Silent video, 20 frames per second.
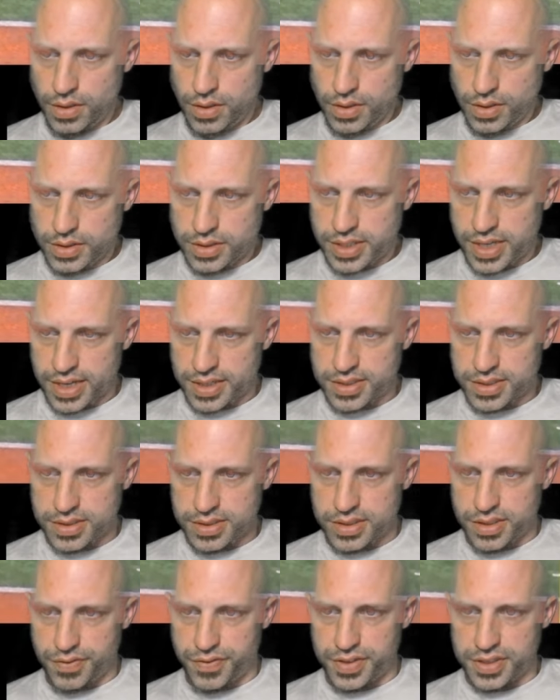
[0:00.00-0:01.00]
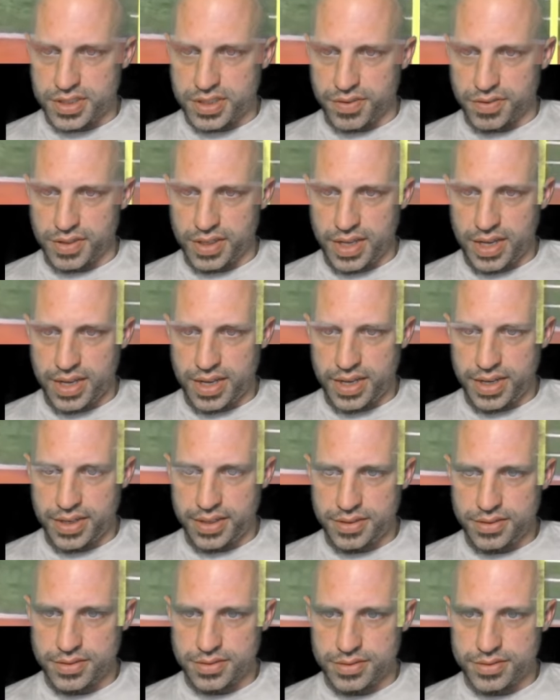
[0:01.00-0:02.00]
Texans defensive
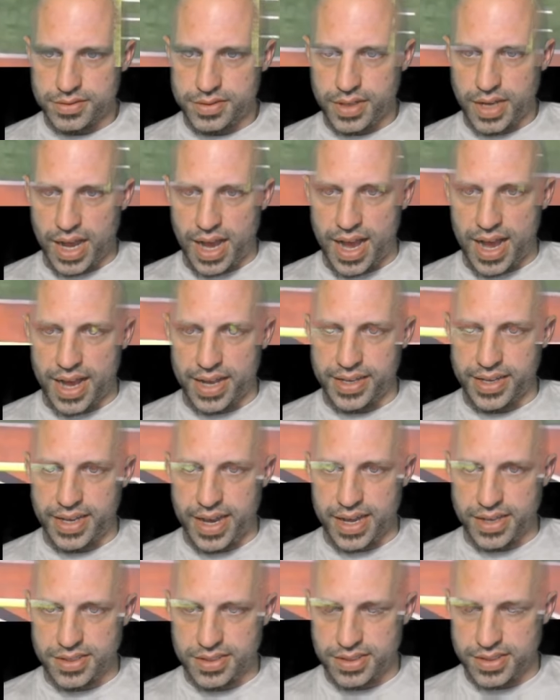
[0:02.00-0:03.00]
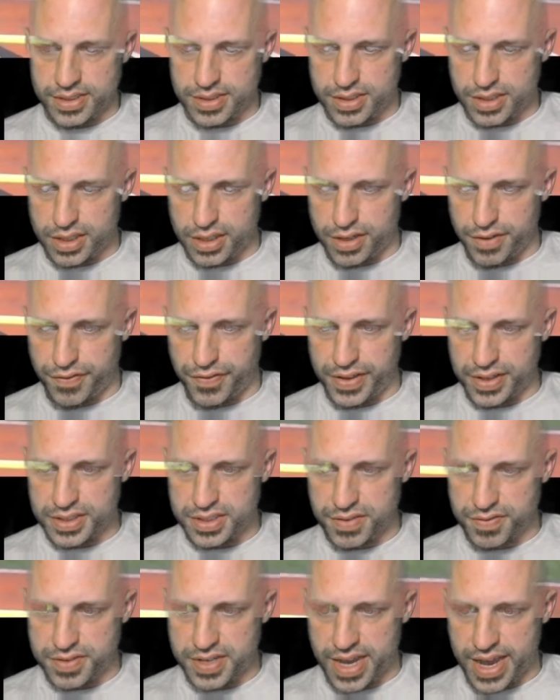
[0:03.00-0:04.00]
line. Yes, it's the
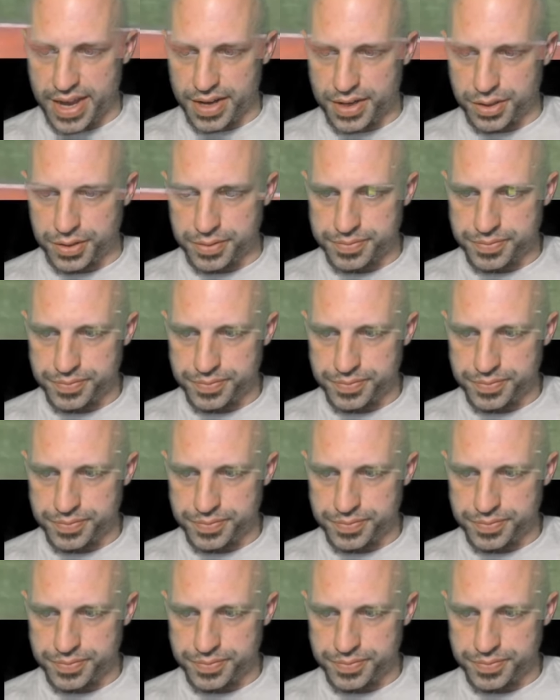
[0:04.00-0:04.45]
defensive tackle.